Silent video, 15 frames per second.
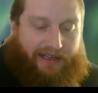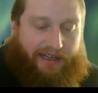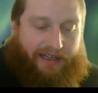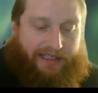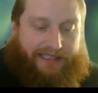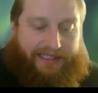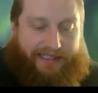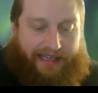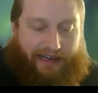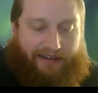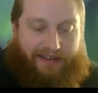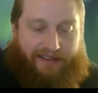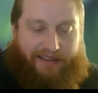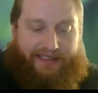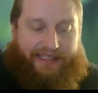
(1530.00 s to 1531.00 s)
I was scared
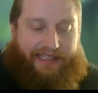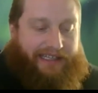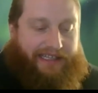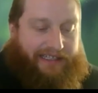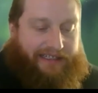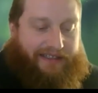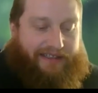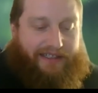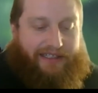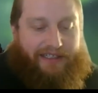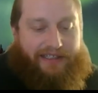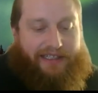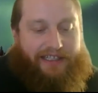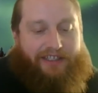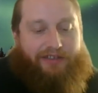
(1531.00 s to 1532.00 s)
of the city. You
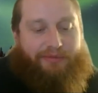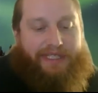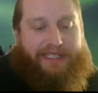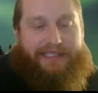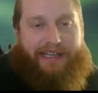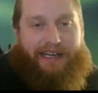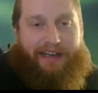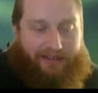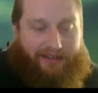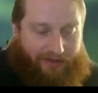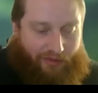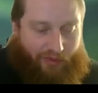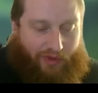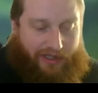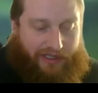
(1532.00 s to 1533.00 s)
think you'll be scared of
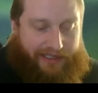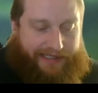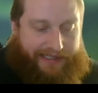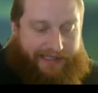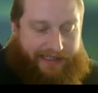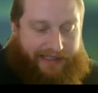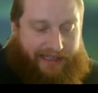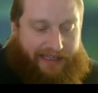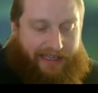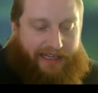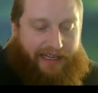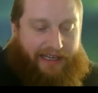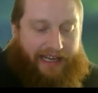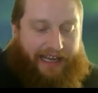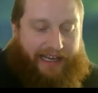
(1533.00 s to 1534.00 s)
the woods?
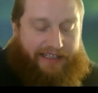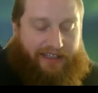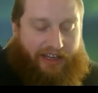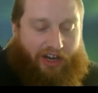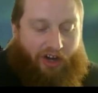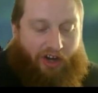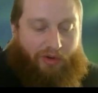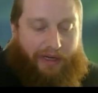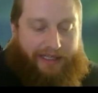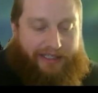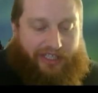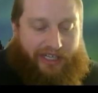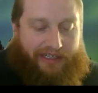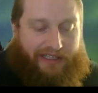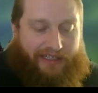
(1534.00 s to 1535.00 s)
Heck no, I
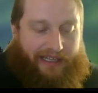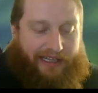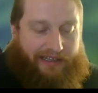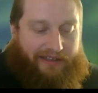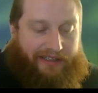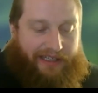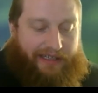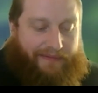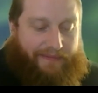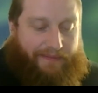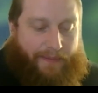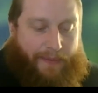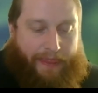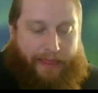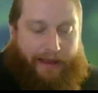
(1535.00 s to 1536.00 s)
shouted loudly.
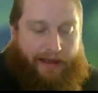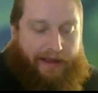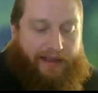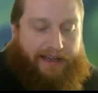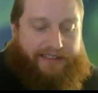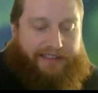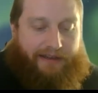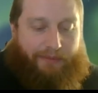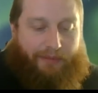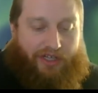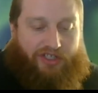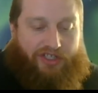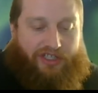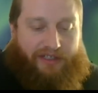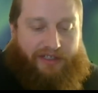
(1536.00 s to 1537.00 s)
As I
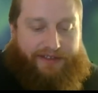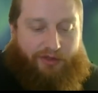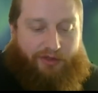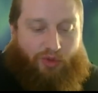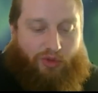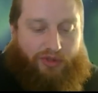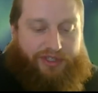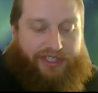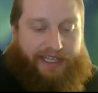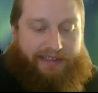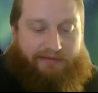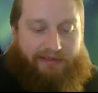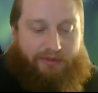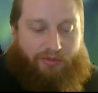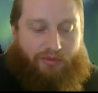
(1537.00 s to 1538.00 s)
marched in the cool,
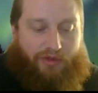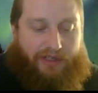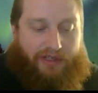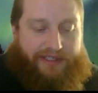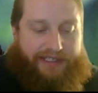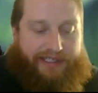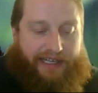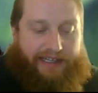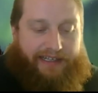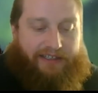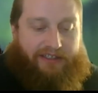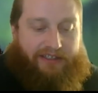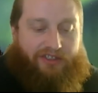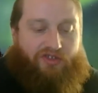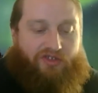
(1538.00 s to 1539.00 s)
shadowy woods, I
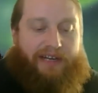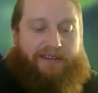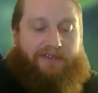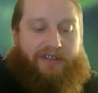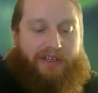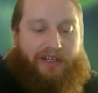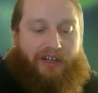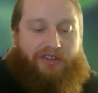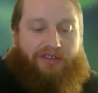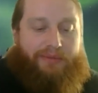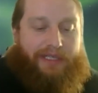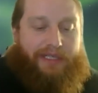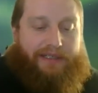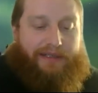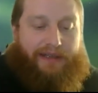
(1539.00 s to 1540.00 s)
heard the driver call to
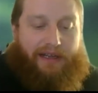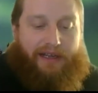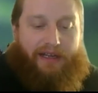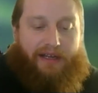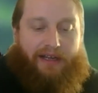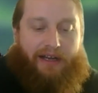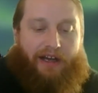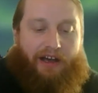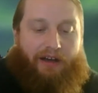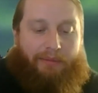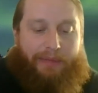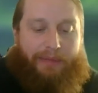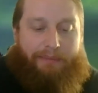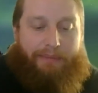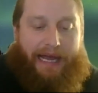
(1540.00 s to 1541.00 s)
me. I'll
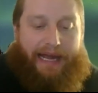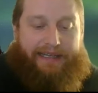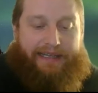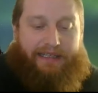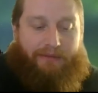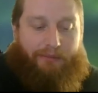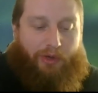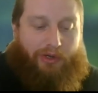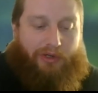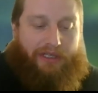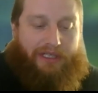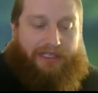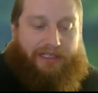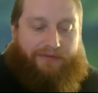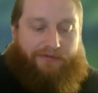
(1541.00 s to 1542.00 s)
be back in the
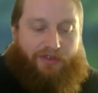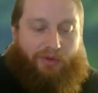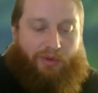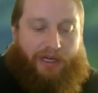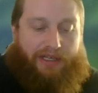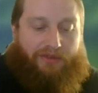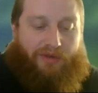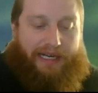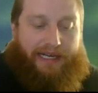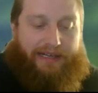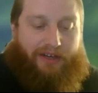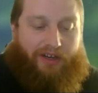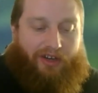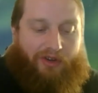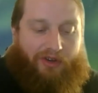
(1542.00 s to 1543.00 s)
morning if you want to ride
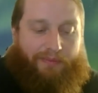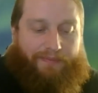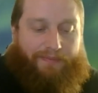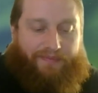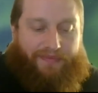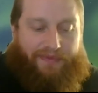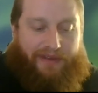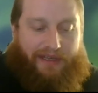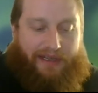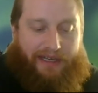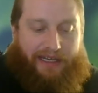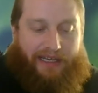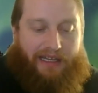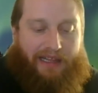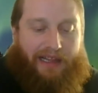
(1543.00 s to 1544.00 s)
home.
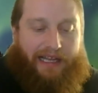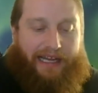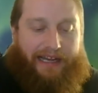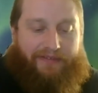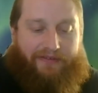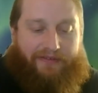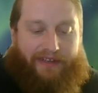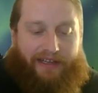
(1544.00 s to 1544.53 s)
He laughed.